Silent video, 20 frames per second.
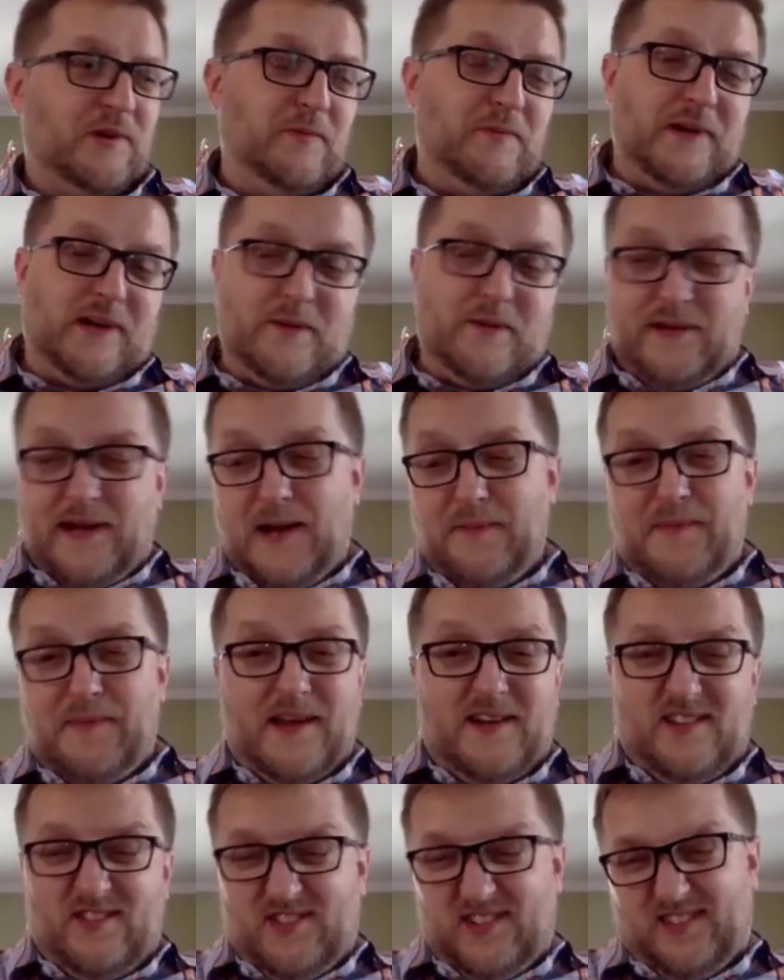You pick up an
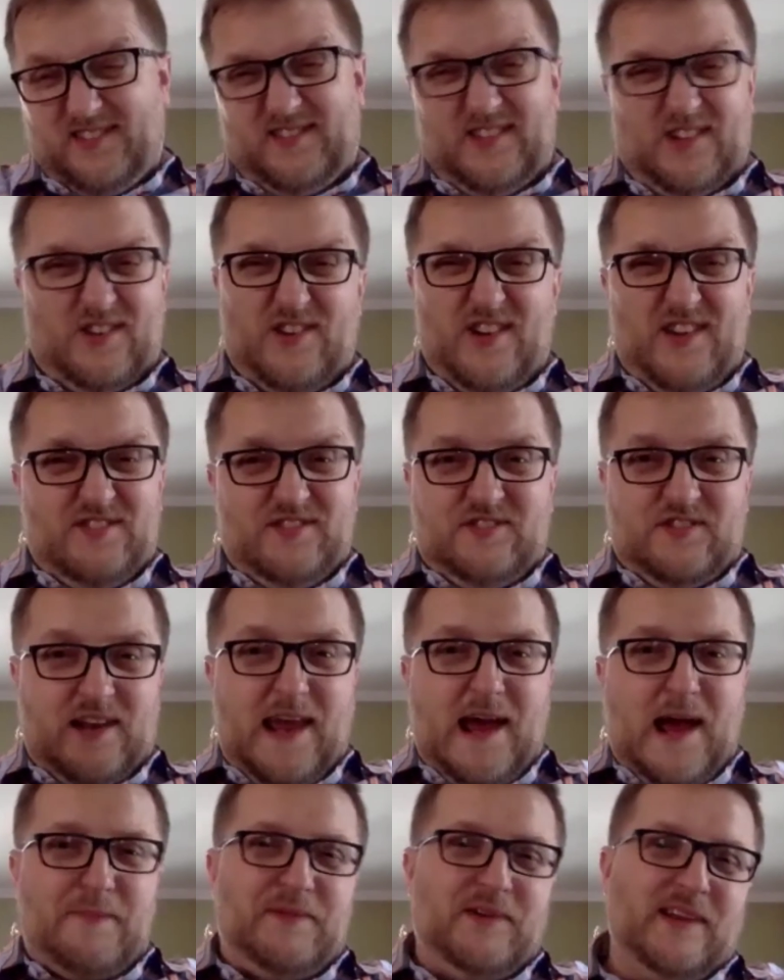iPad, it's like, there it is, it's an
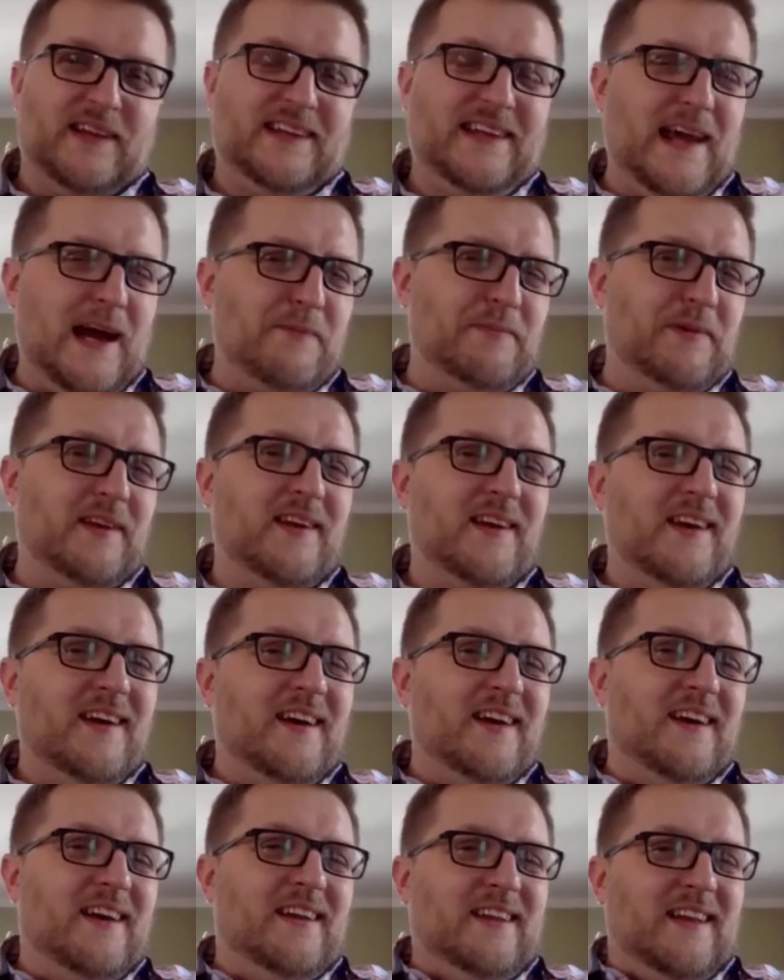app. You're like, yeah, but
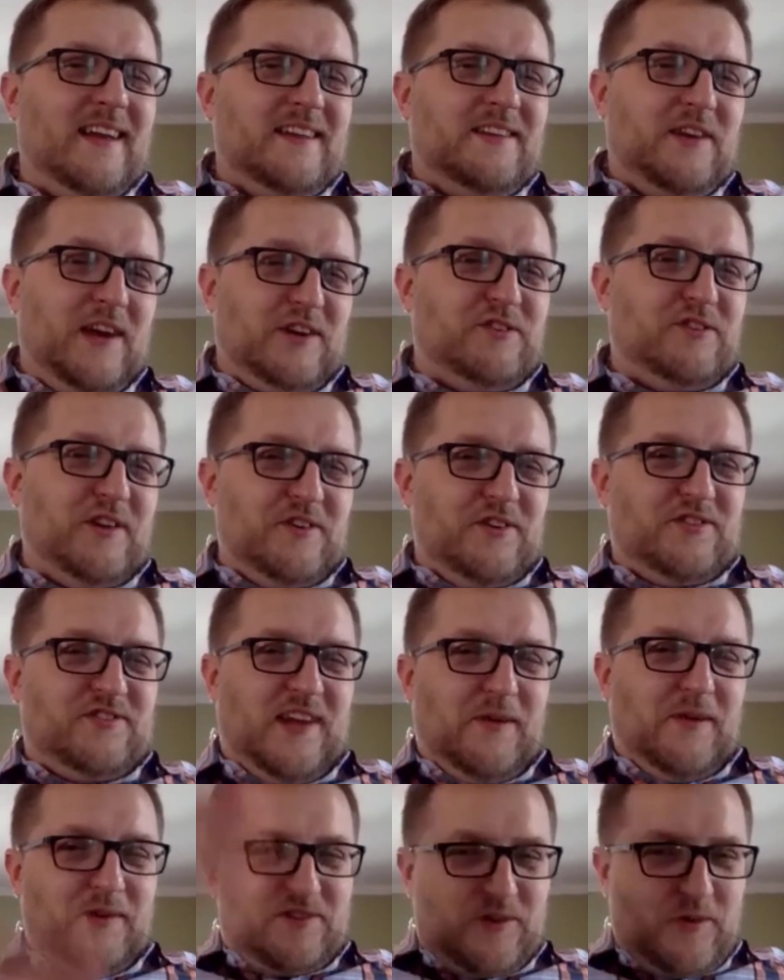you actually
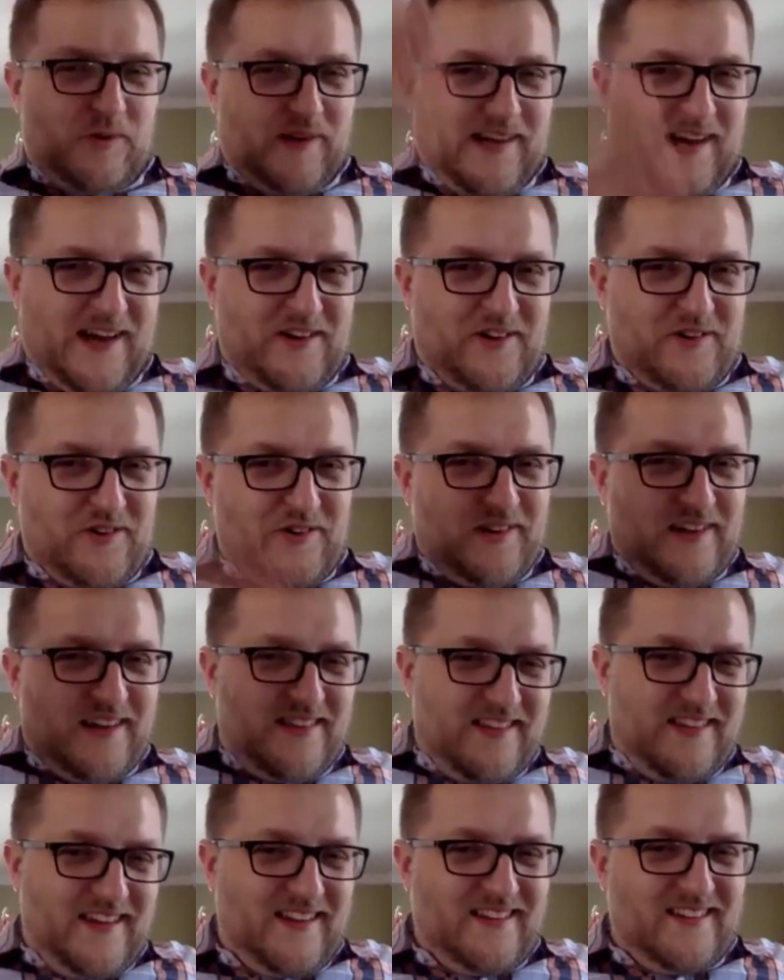understand what's going on
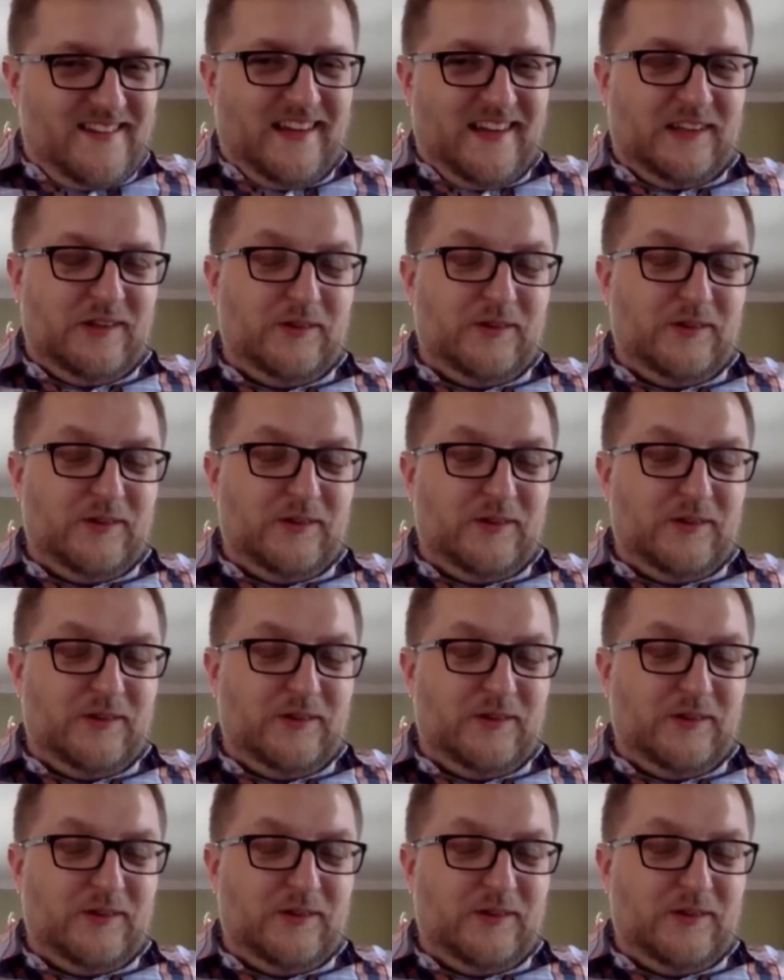underneath it? Like, you